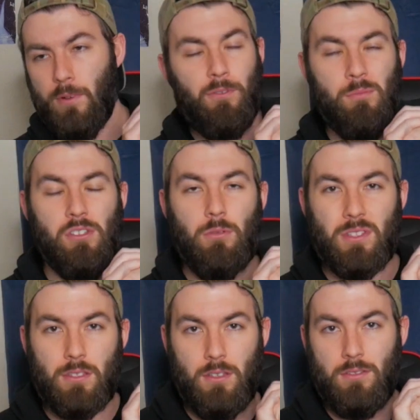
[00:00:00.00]
if you're familiar
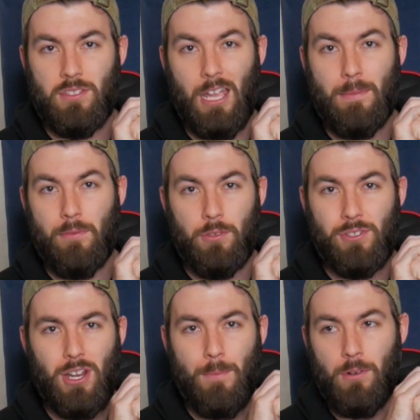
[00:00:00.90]
with the time
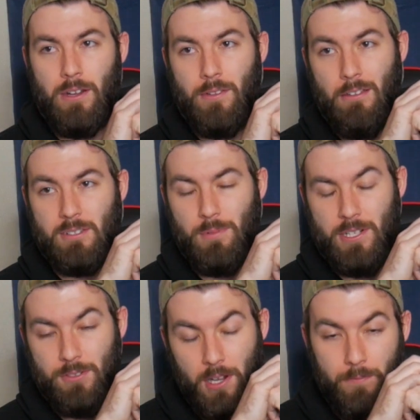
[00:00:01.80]
evolution operator, that was
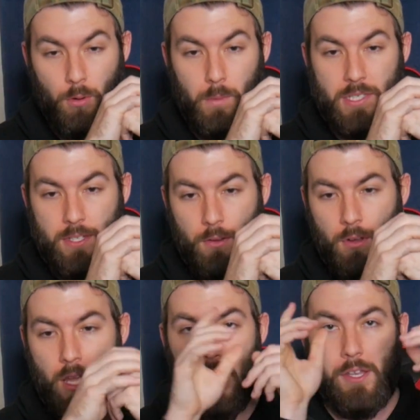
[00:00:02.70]
pretty straightforward too.
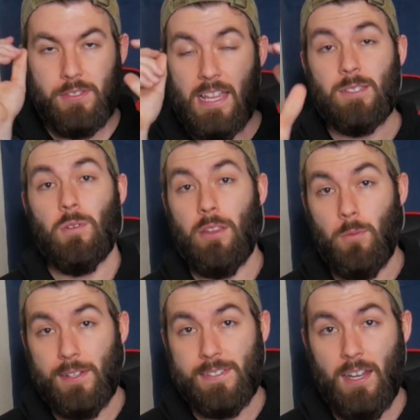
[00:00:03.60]
So that's one of the
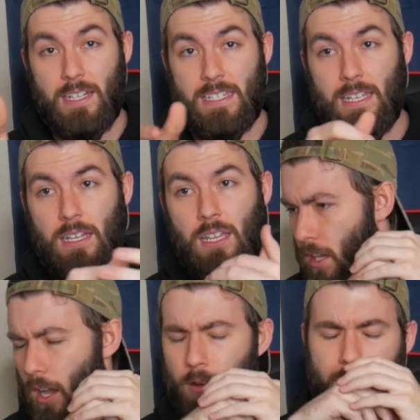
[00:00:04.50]
ones that I did.
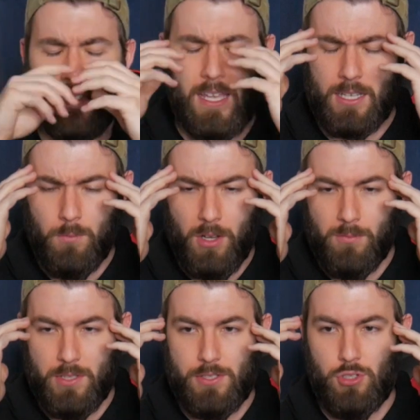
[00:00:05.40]
Oh, the second
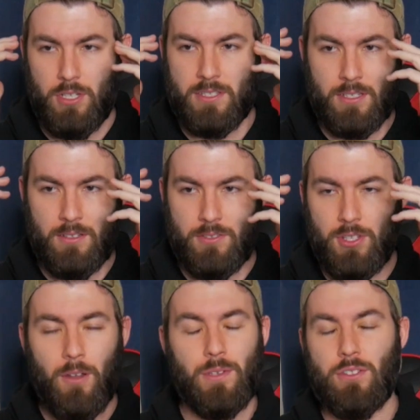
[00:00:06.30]
one was just
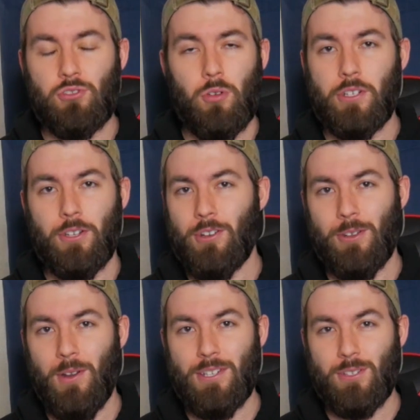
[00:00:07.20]
solving the Schrodinger
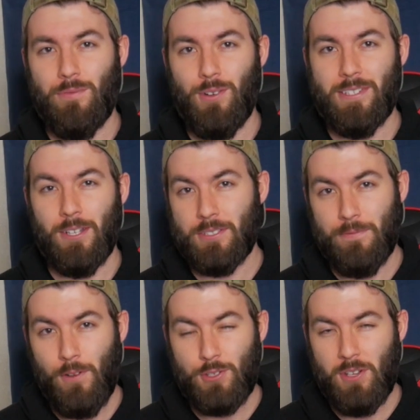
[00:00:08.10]
equation for a delta
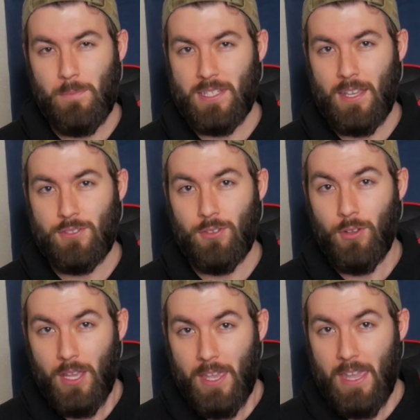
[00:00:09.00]
function
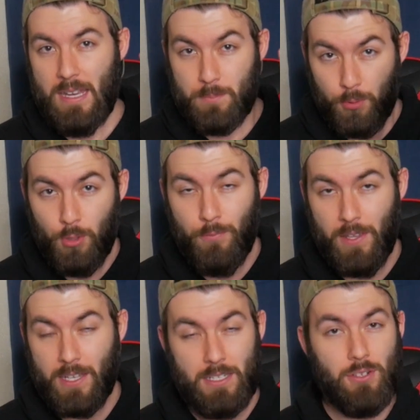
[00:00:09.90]
potential and
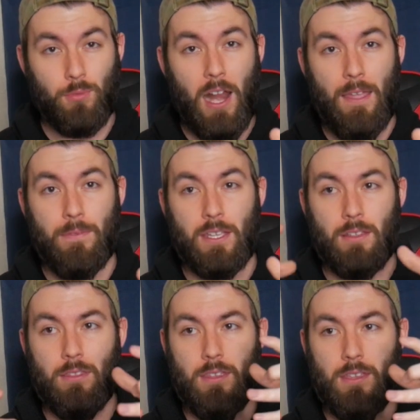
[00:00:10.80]
proving and
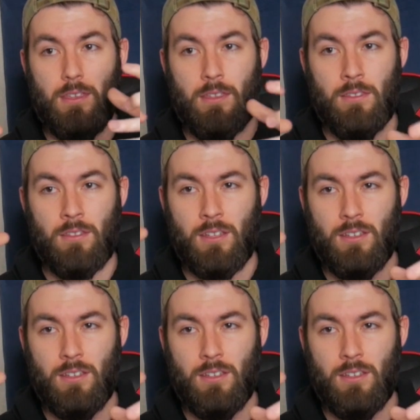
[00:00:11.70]
deriving the